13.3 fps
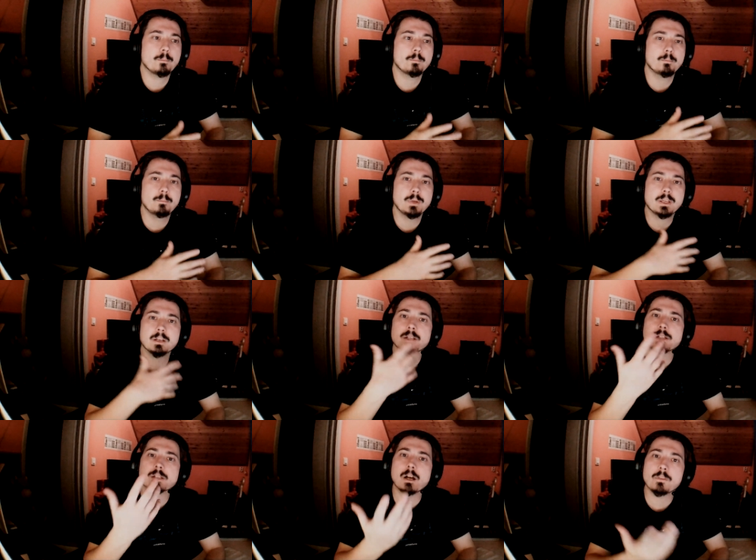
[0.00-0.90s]

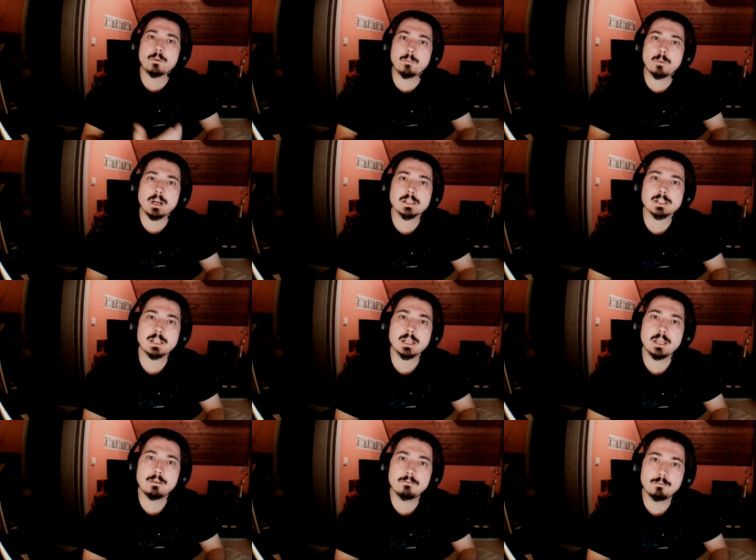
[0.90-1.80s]
because otherwise
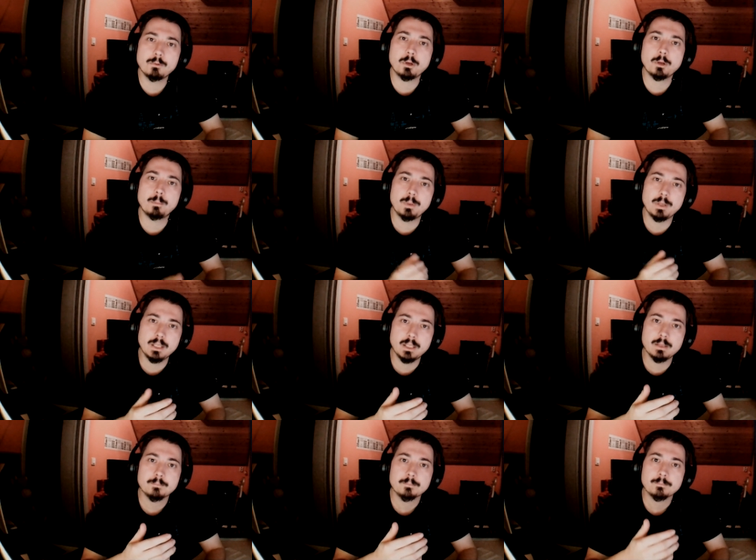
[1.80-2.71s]
they would
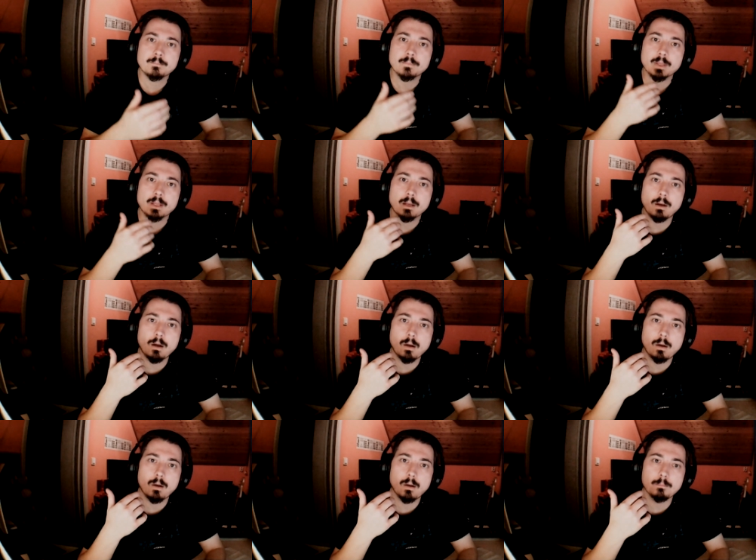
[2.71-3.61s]
be
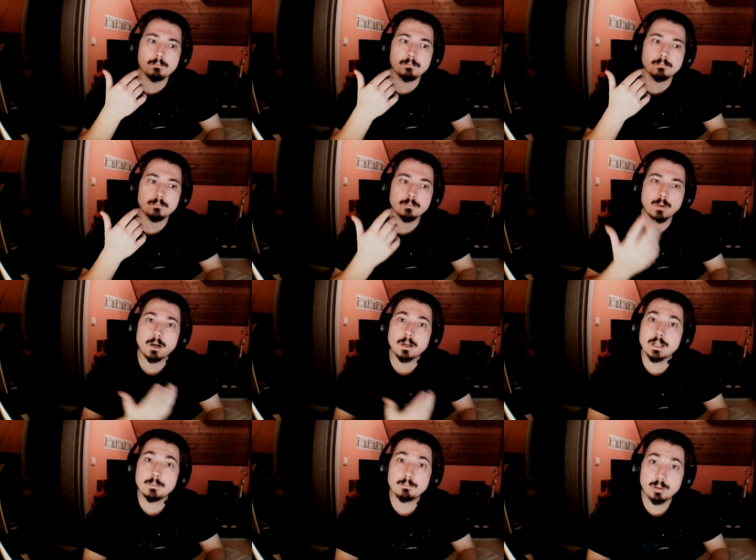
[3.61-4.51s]

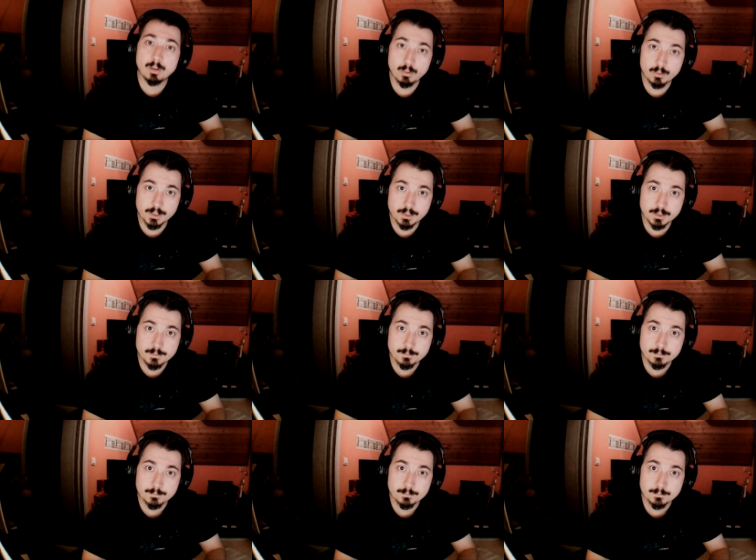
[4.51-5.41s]
unemployed,
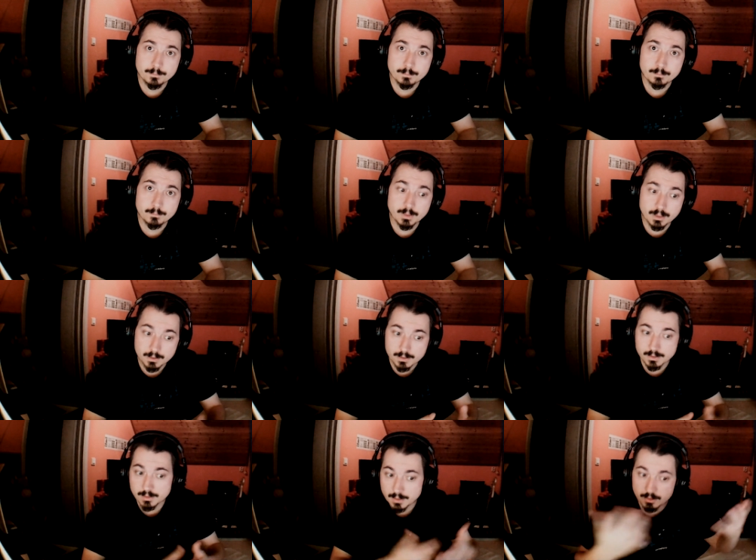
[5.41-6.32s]

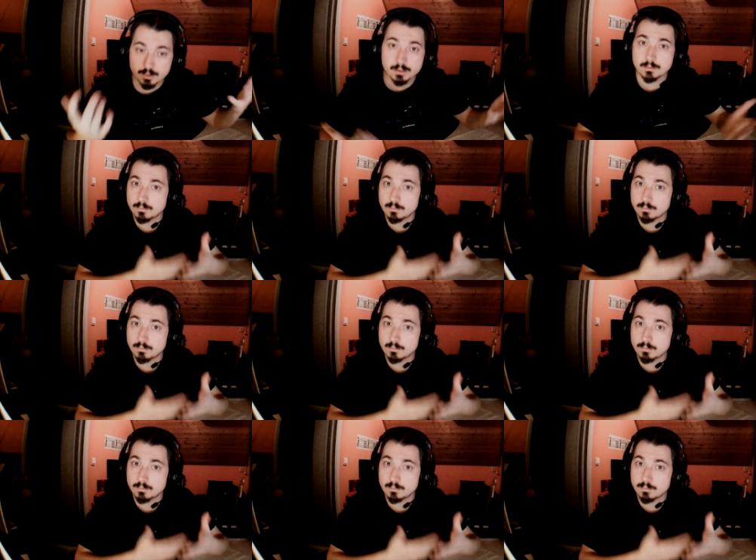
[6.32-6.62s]
because they just